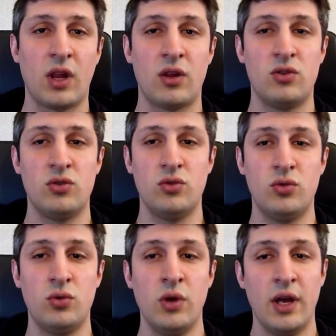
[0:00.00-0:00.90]

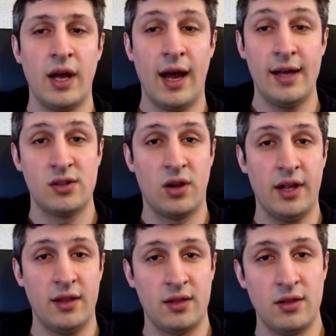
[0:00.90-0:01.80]
to
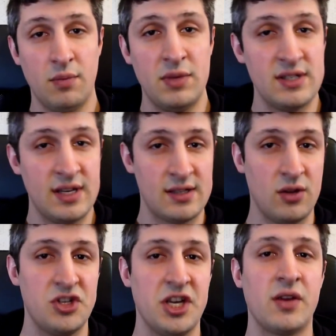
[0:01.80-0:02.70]
isolate the business
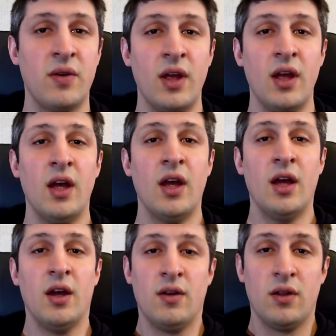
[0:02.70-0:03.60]
logic.
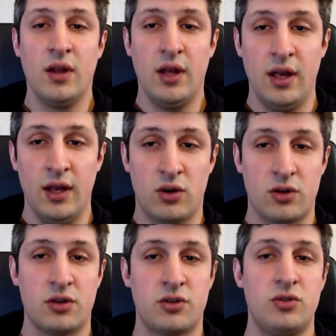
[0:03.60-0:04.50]
In
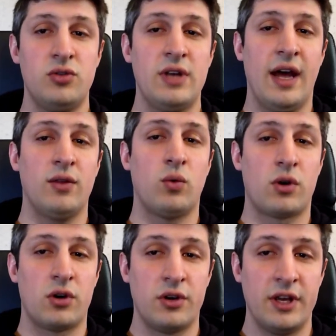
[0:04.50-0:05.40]
order to do that,
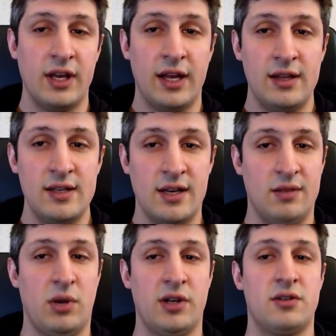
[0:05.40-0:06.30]
we're looking at design
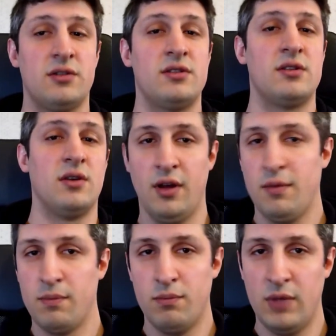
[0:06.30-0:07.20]
patterns,
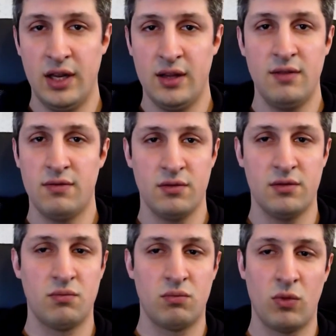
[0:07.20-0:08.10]
many different
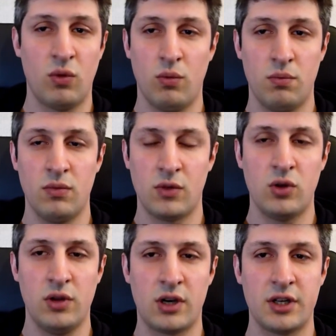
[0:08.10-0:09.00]

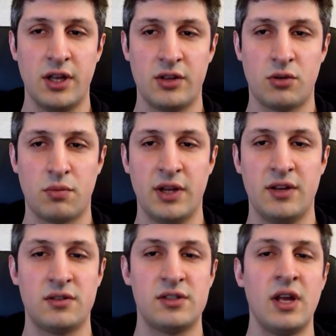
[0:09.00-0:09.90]
code architecture
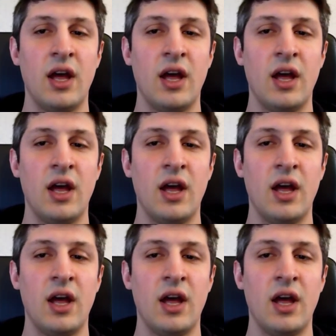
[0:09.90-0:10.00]
patterns,